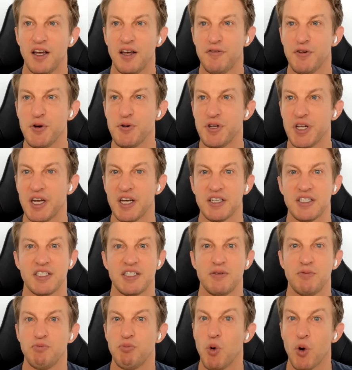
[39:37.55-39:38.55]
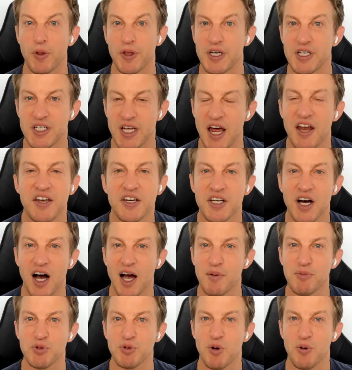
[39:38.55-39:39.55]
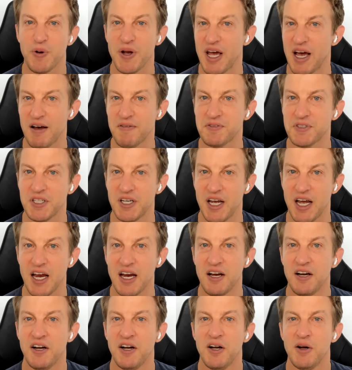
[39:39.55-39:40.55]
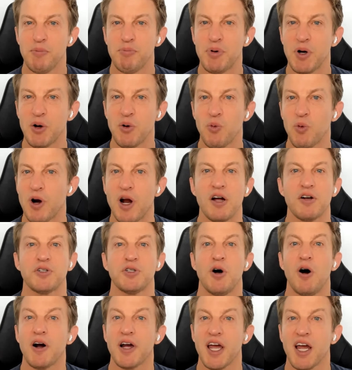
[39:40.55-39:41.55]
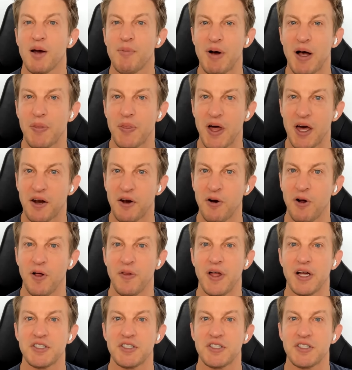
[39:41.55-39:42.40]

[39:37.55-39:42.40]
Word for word: if you did it more than 10 times what we have today, but we're not talking about that at all.